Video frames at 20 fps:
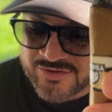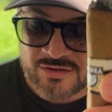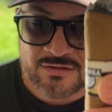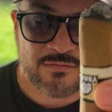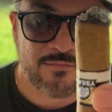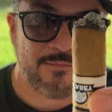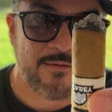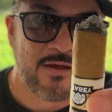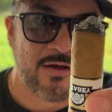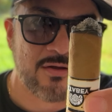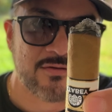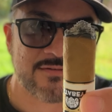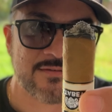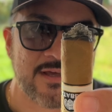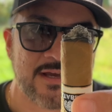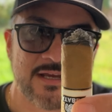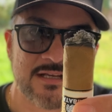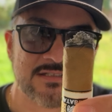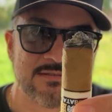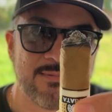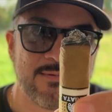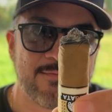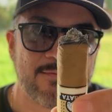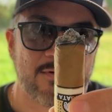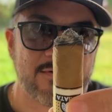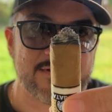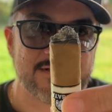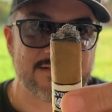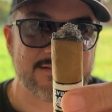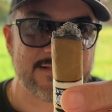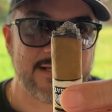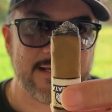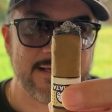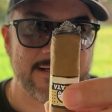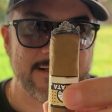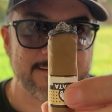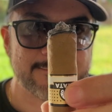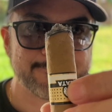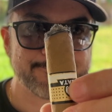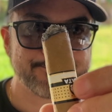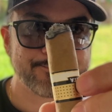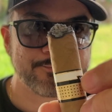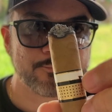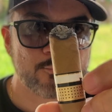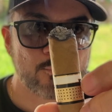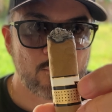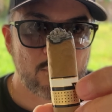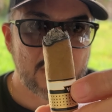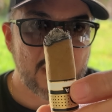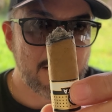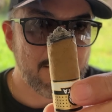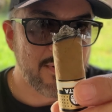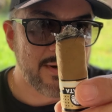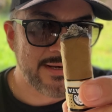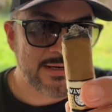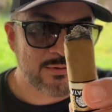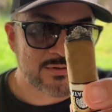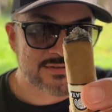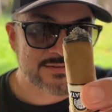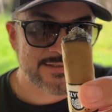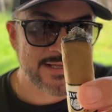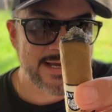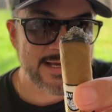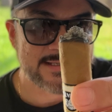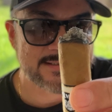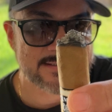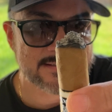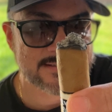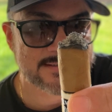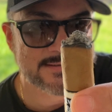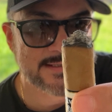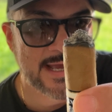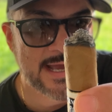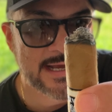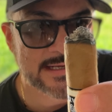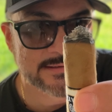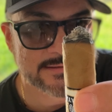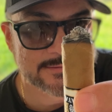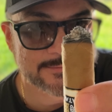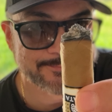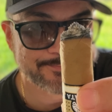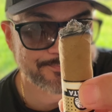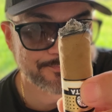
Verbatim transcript: just fell seconds before this take, but it was nice and stacked.